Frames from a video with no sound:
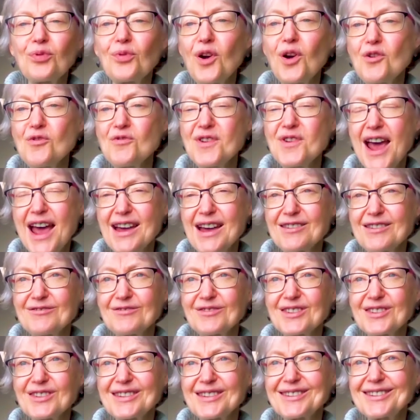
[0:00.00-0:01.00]

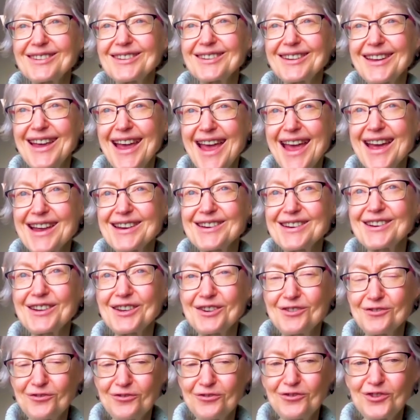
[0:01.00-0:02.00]
Pronouns can
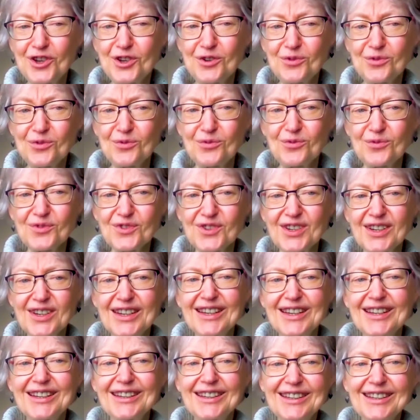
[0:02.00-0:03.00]
confuse.
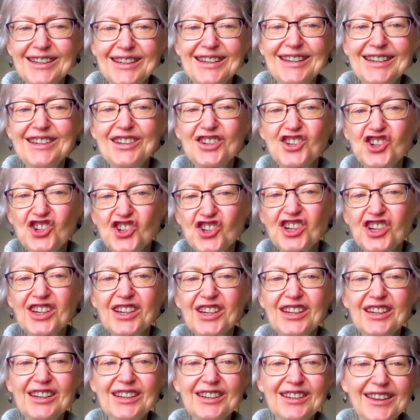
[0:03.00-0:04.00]
He,
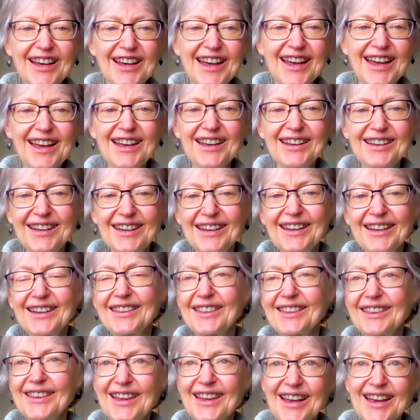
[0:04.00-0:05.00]
she, they,
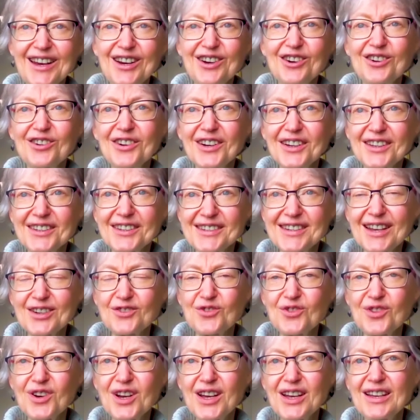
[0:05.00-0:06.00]
it, their,
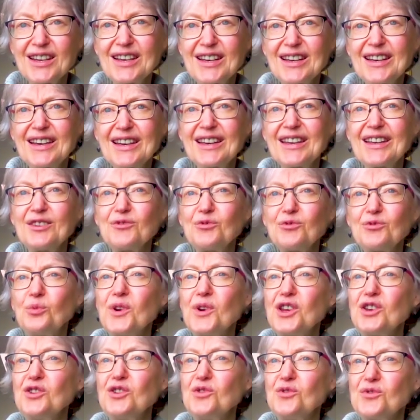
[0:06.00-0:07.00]
etc. If
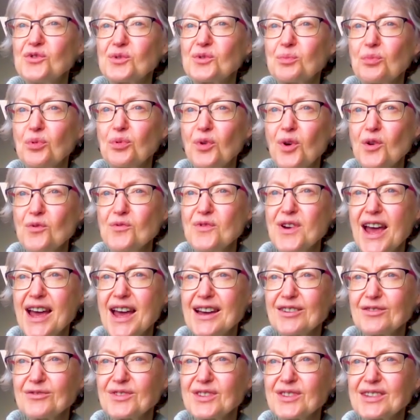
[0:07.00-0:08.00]
we use
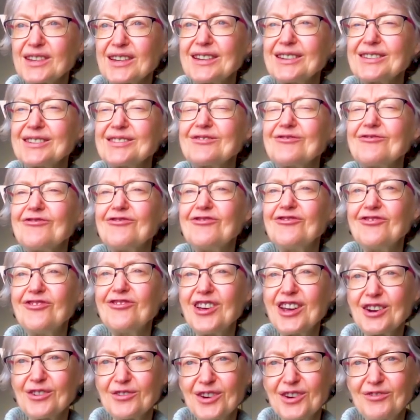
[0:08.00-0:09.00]
pronouns, it's
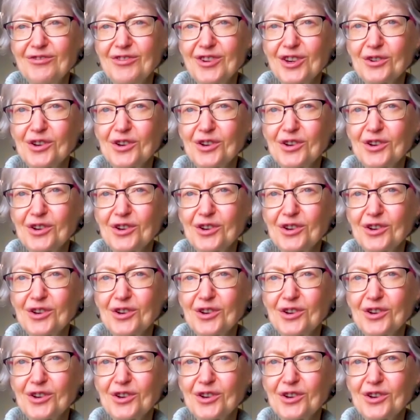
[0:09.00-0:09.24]
very,